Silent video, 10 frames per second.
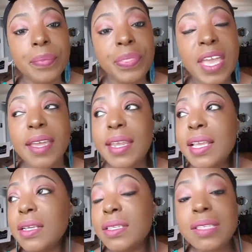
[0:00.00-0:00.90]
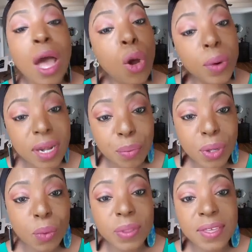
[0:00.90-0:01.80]
that is already
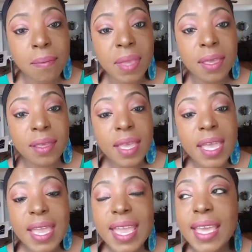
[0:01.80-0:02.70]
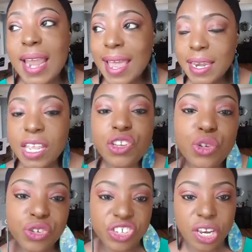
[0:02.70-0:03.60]
put within me and I need
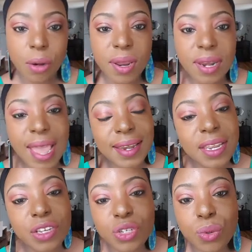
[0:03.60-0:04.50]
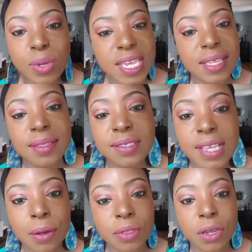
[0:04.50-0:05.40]
to share it. I need to get this
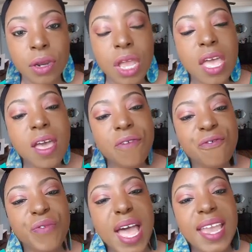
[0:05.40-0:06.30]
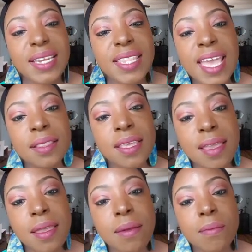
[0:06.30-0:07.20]
out there. Find that
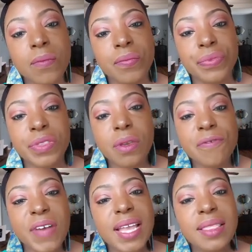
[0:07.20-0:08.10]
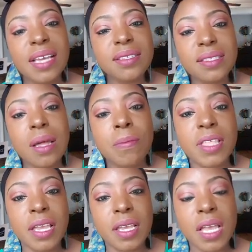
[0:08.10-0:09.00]
thing. Find that
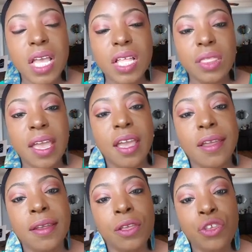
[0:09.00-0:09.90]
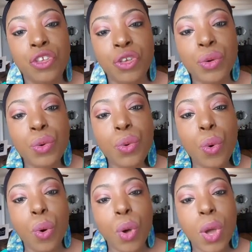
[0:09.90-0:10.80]
something that
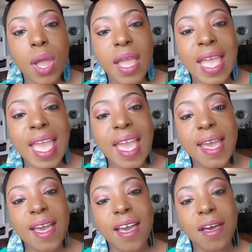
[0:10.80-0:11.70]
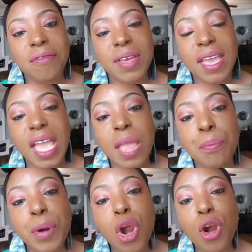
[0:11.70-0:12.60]
you have a
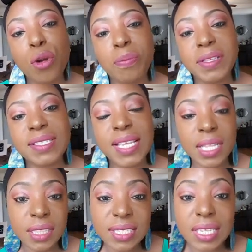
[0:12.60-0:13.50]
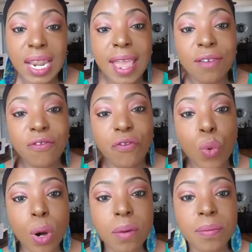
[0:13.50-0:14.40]
purpose in this life
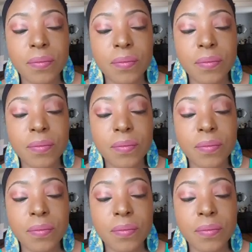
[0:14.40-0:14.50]
for.